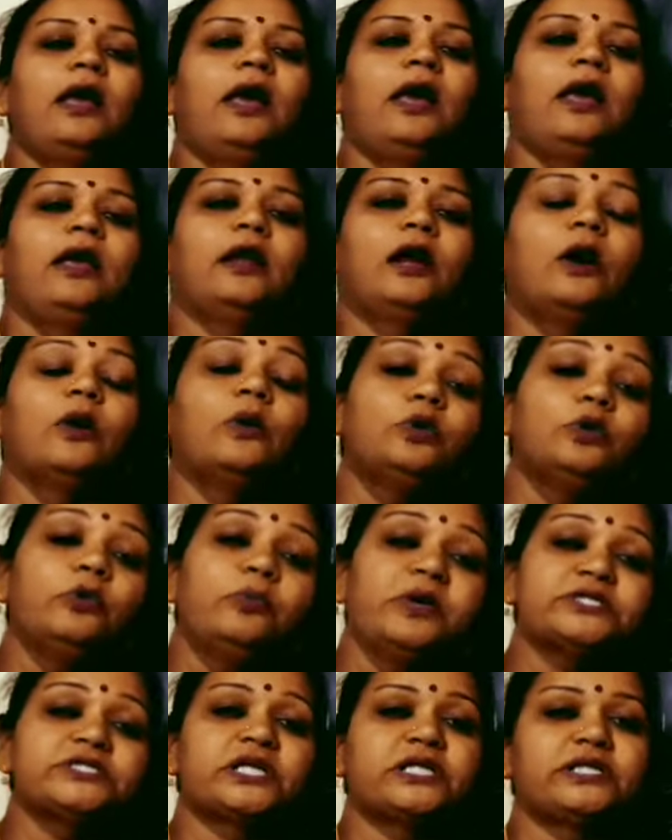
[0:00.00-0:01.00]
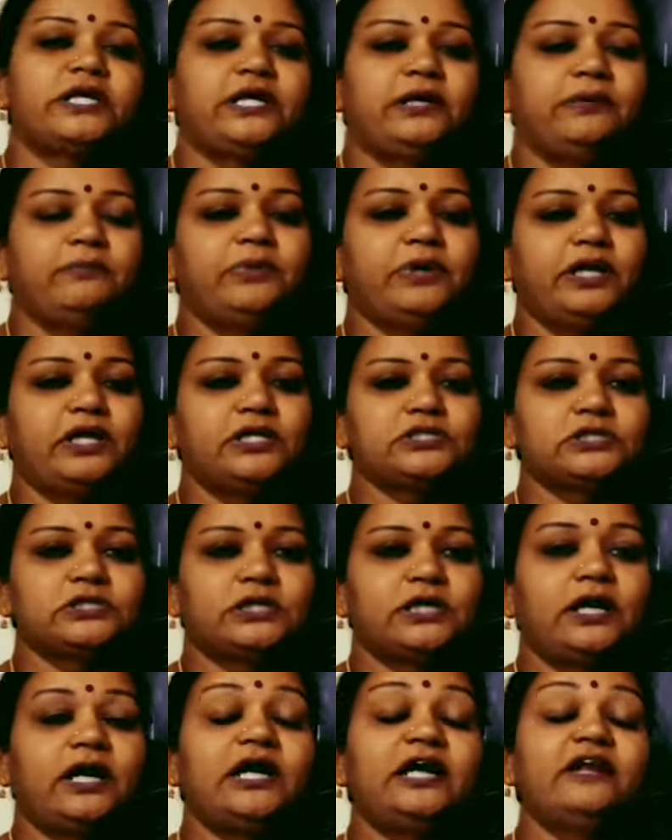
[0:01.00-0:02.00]
and how to measure the temperature,
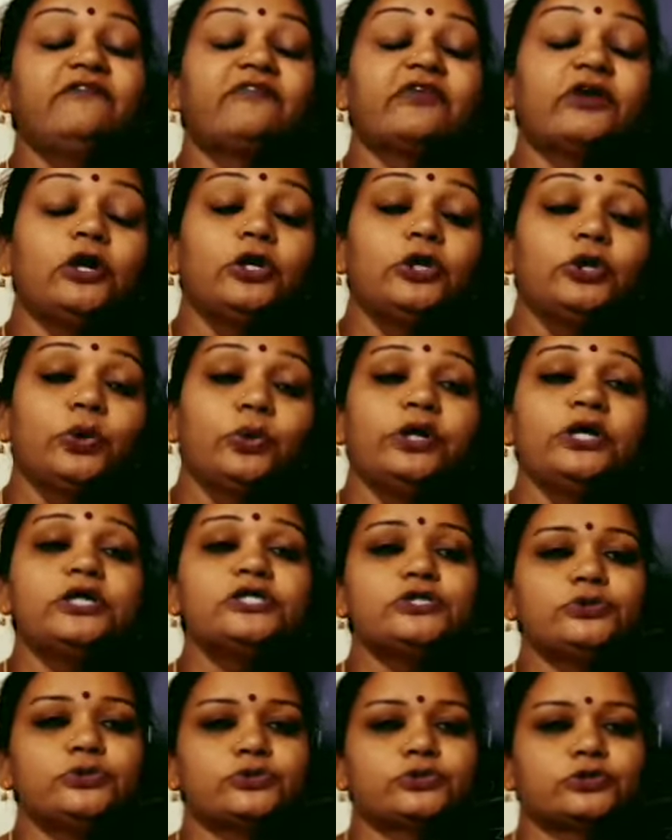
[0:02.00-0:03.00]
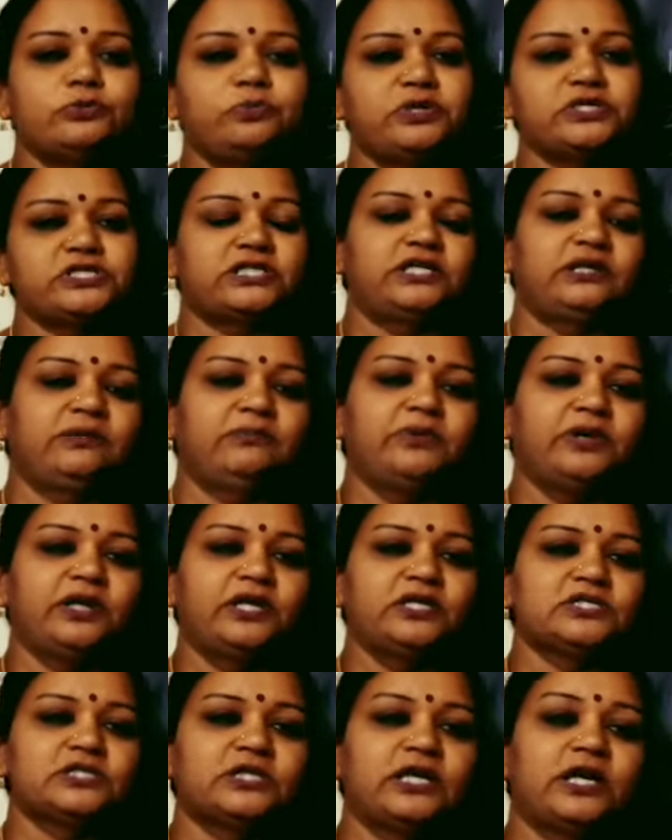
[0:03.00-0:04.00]
and different units used to measure the
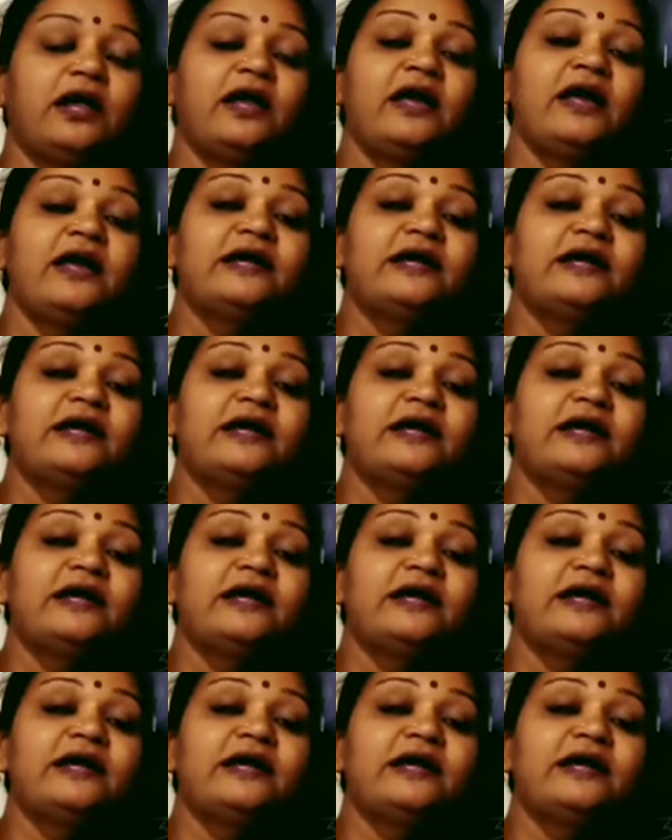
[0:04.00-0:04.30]
temperature,